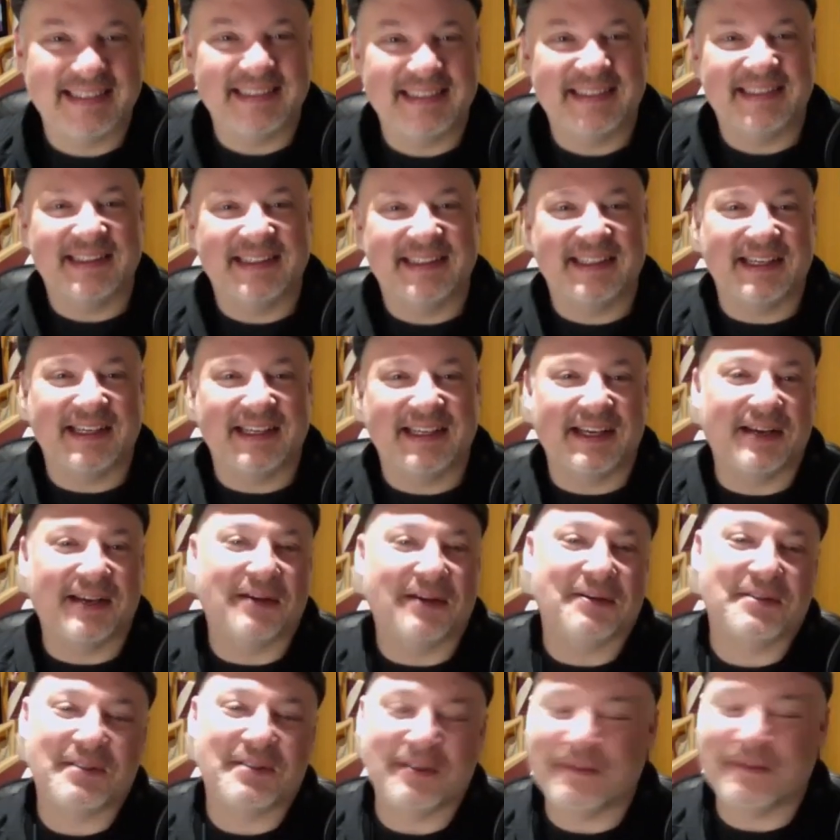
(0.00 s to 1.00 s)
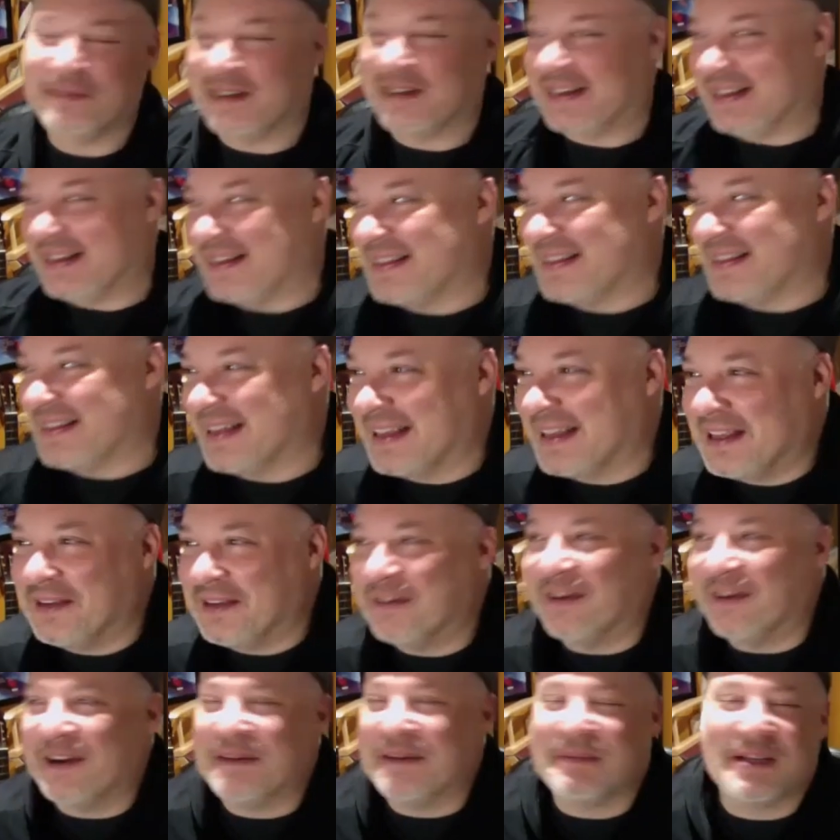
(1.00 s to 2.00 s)
Oh, too funny. Thank you very
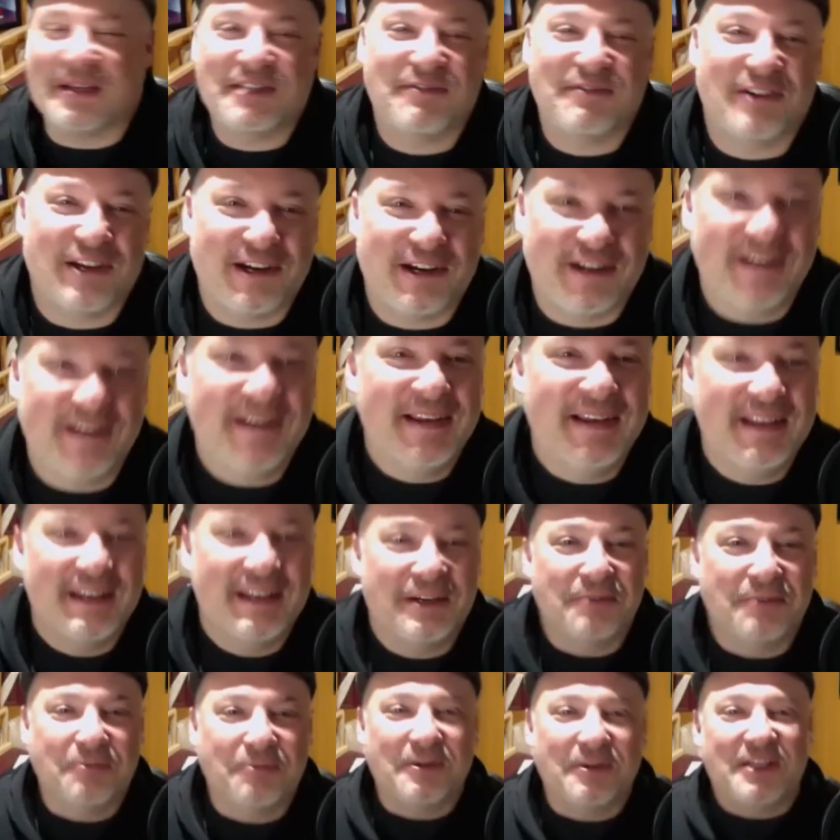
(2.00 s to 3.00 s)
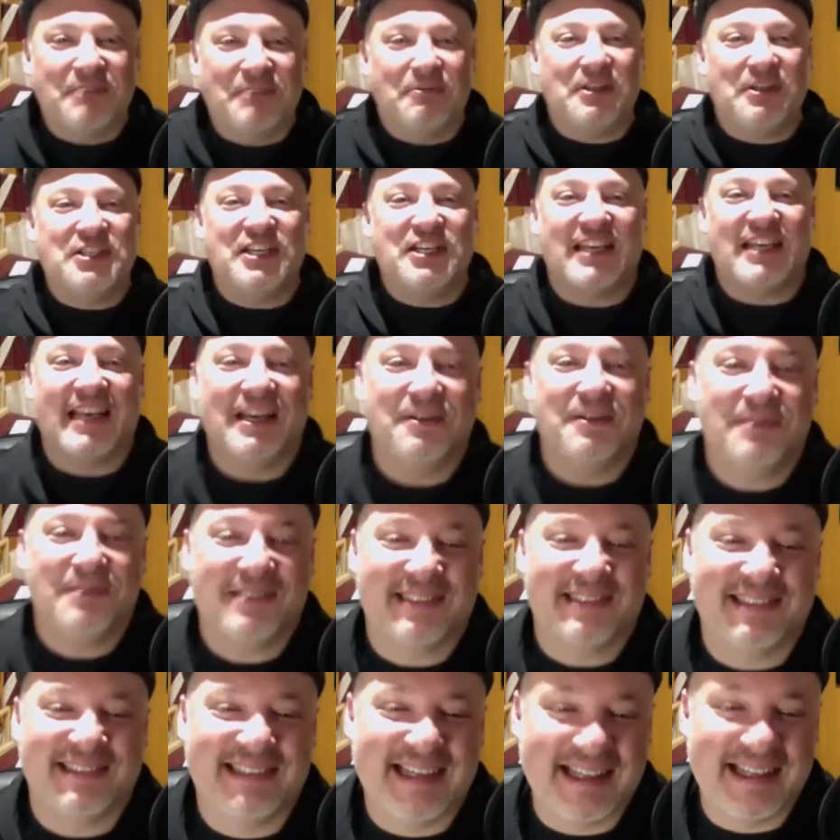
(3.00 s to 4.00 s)
much for your reaching out
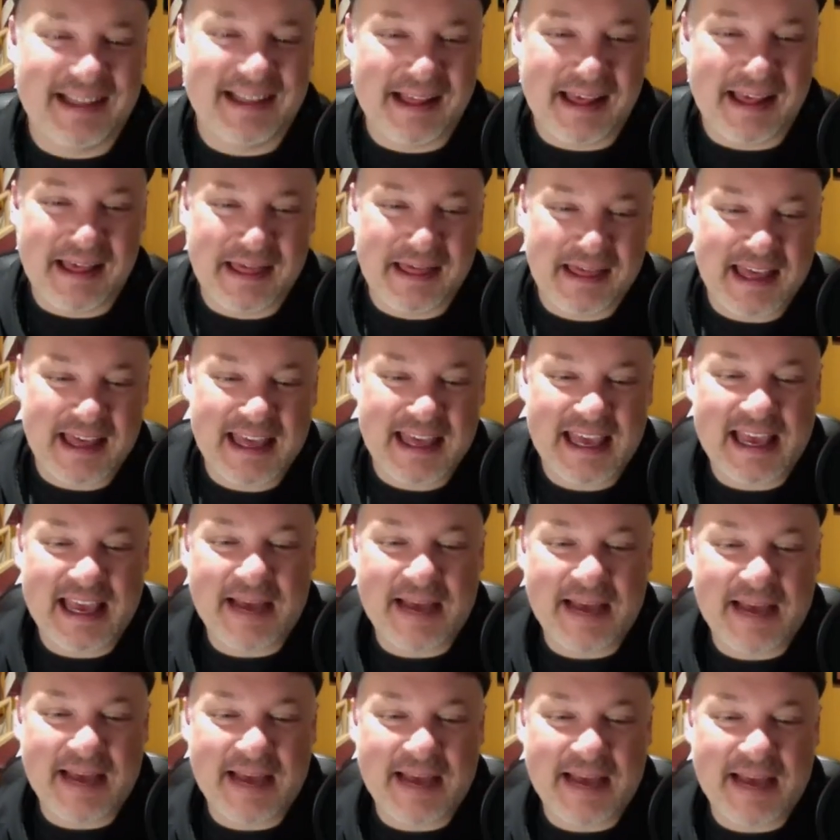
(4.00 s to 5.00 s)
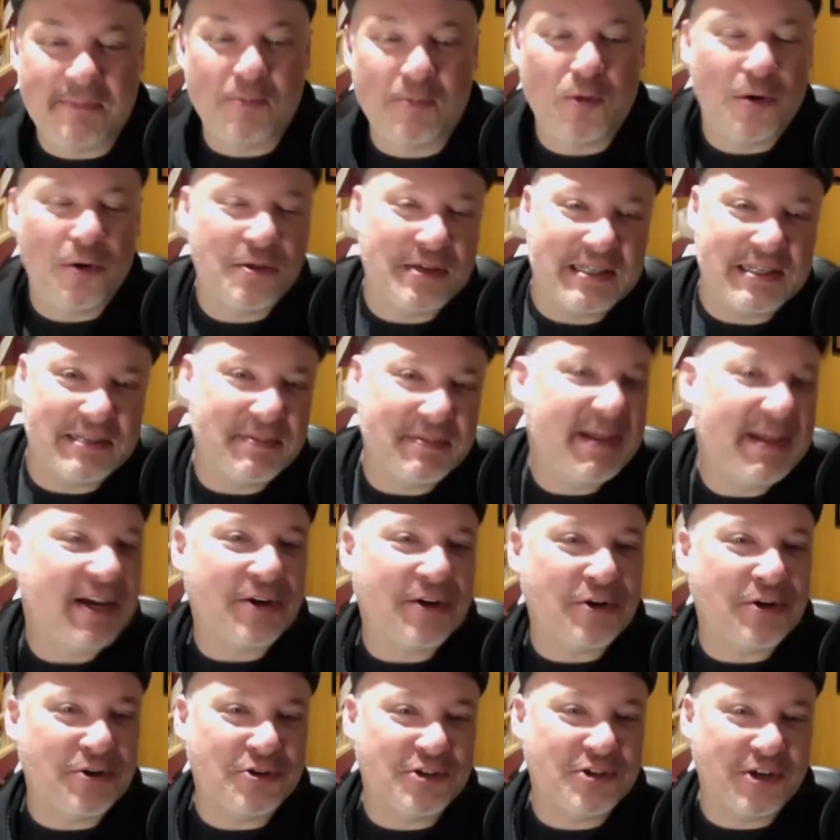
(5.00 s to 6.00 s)
and thinking I'm worthy to be on your
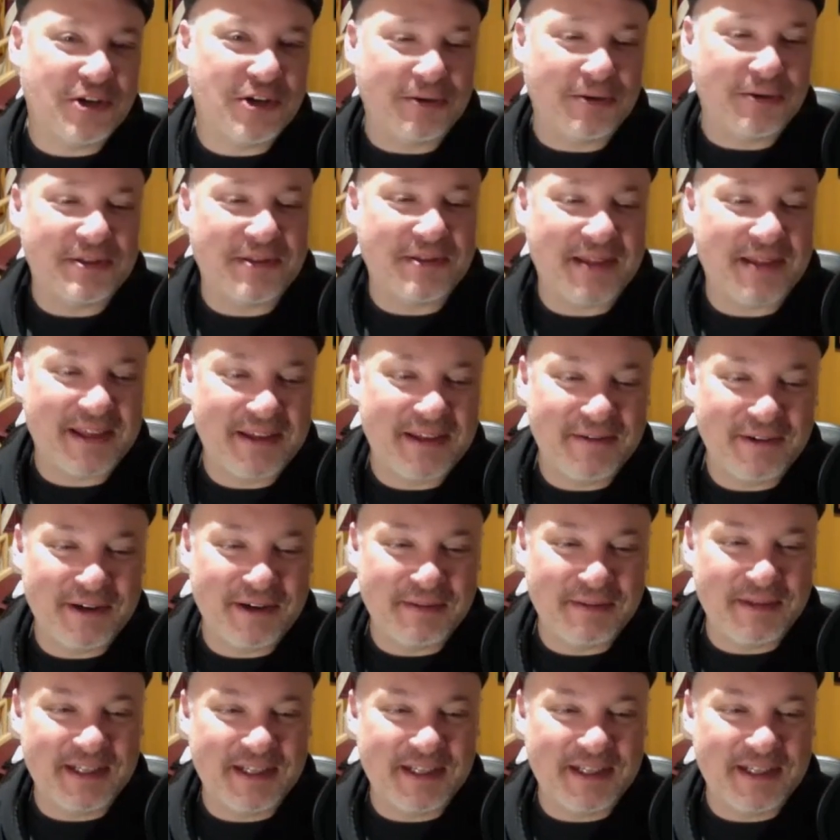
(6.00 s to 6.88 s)
show. So thank you very much.